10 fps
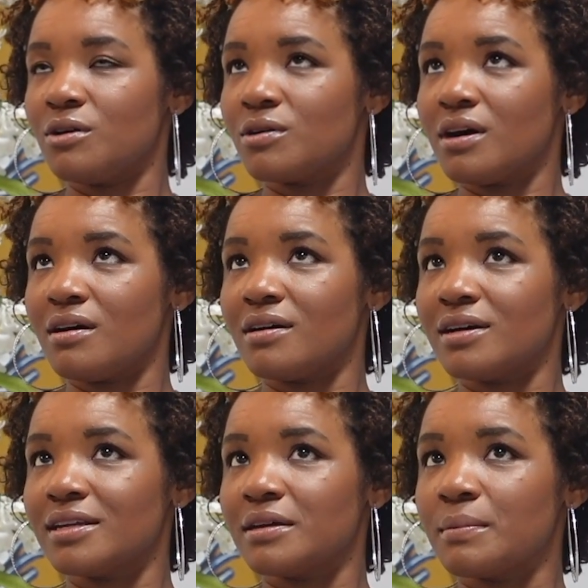
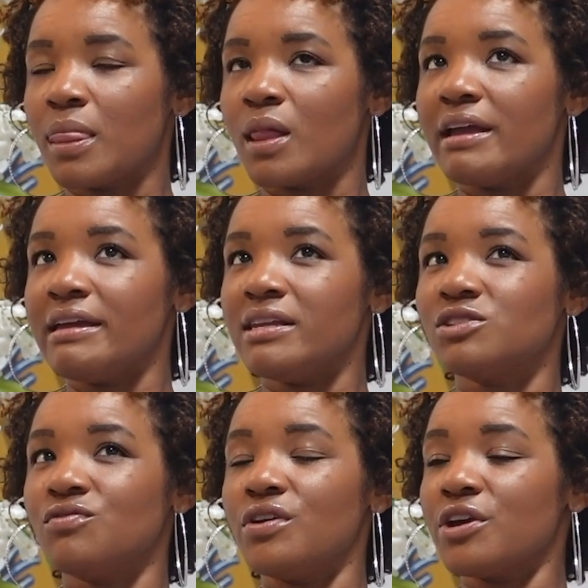God, it is
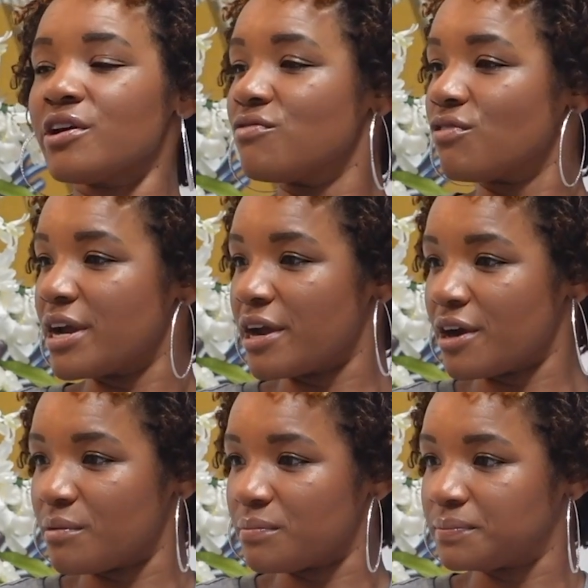very
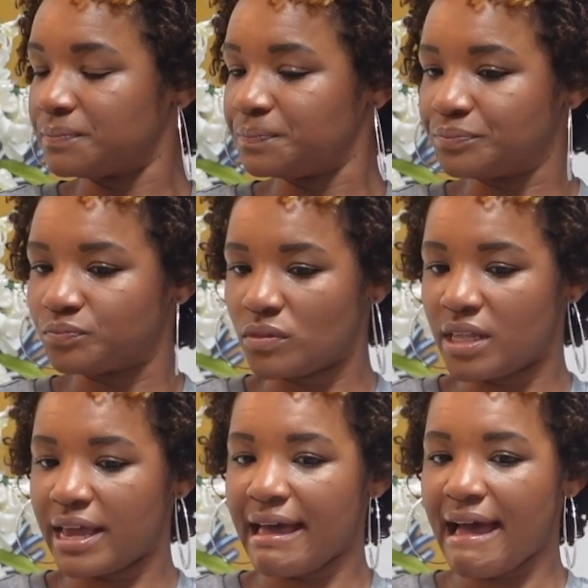rare
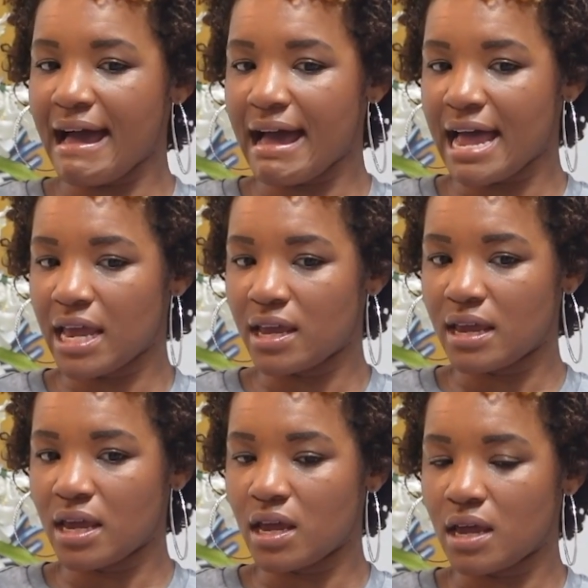that
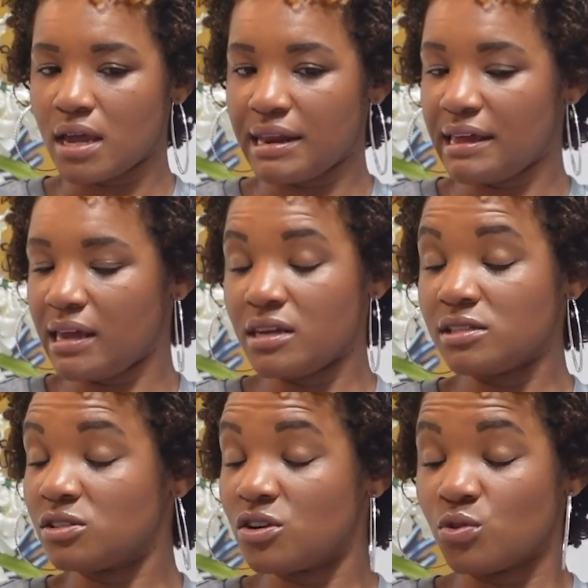and this
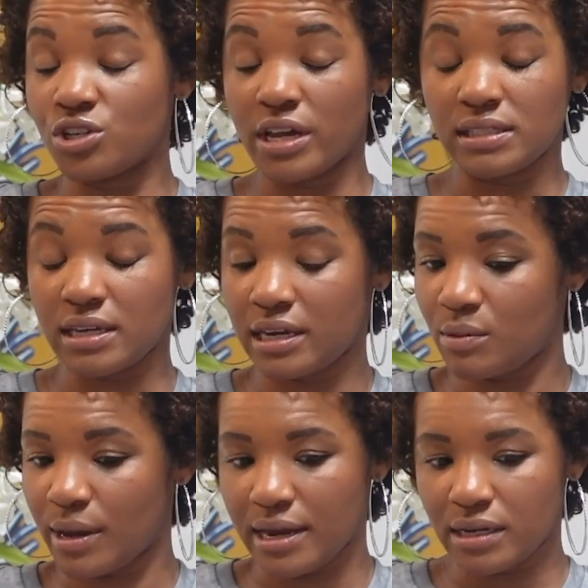is no shade to
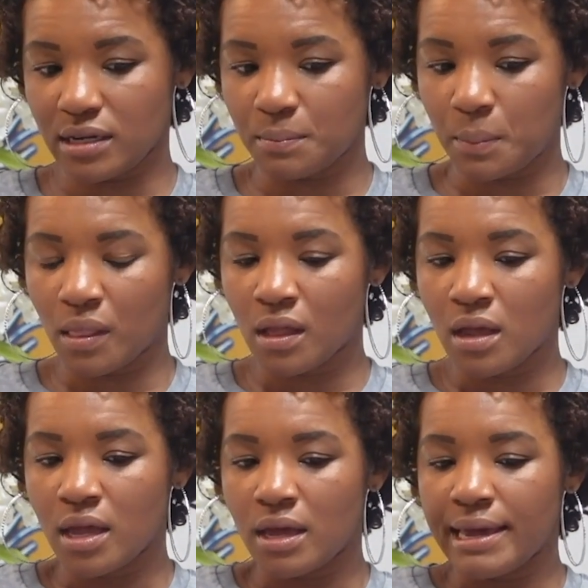anybody.
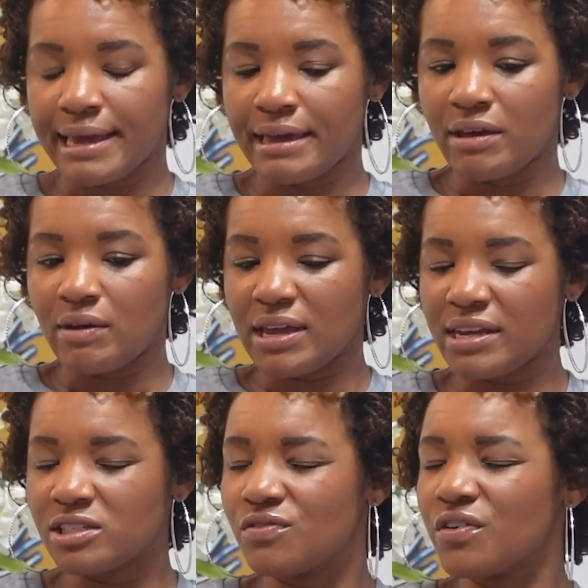It
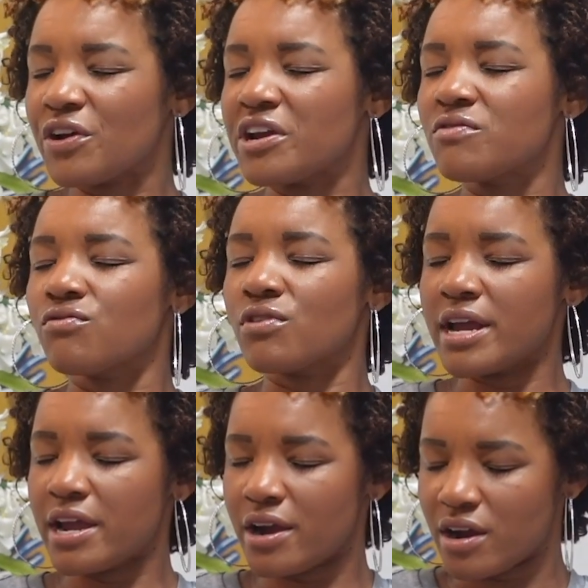is very
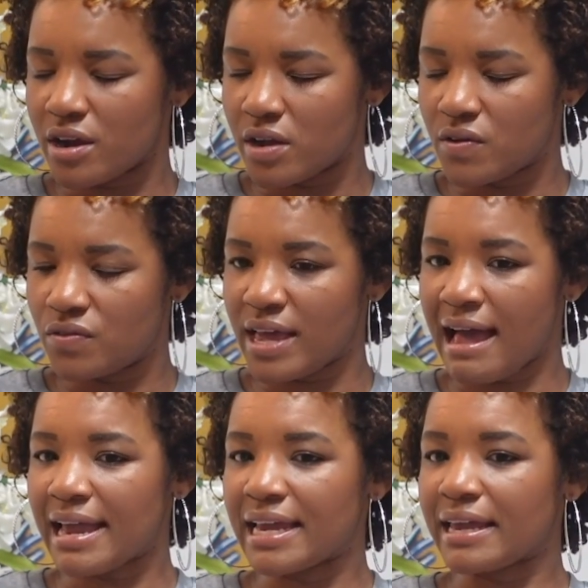rare that
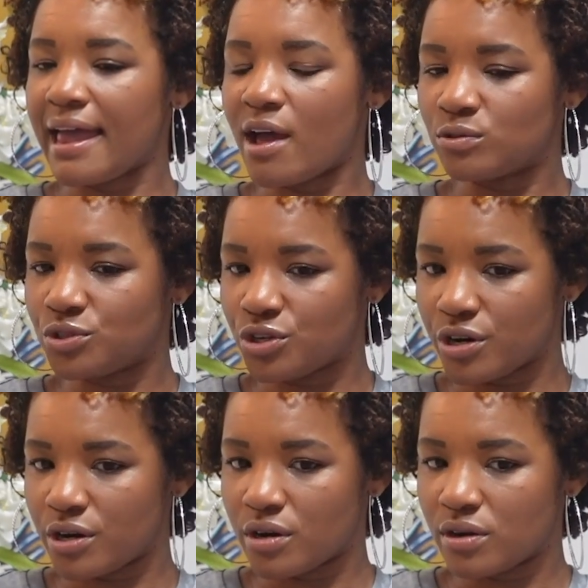I
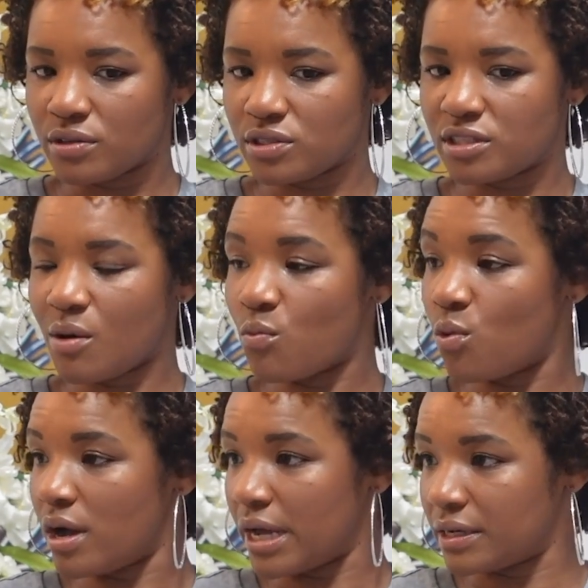encounter
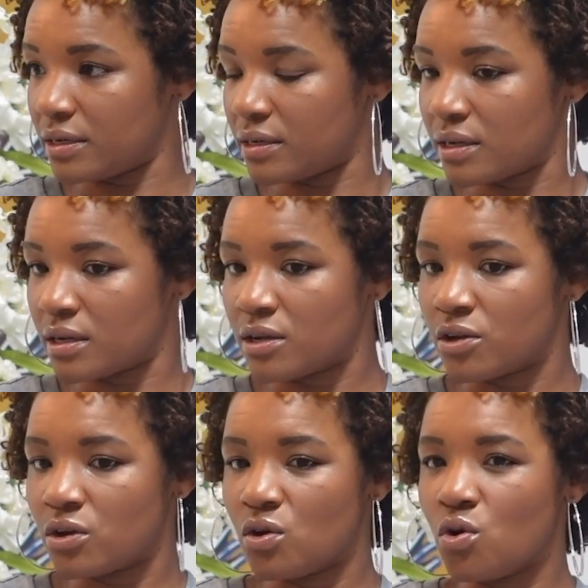someone
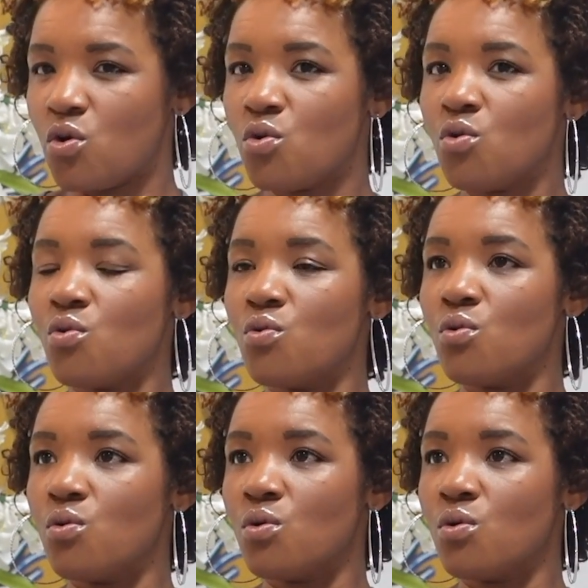who